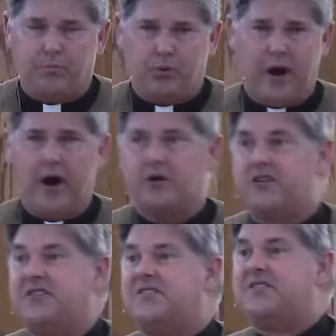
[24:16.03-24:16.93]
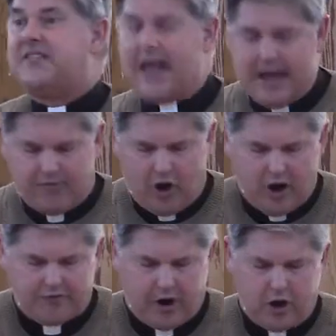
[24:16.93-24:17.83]
prayer to stave
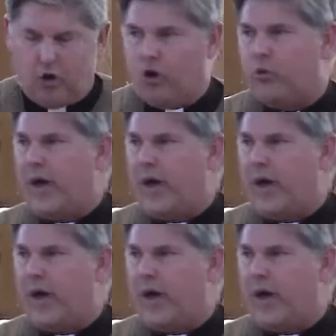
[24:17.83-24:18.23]
off our old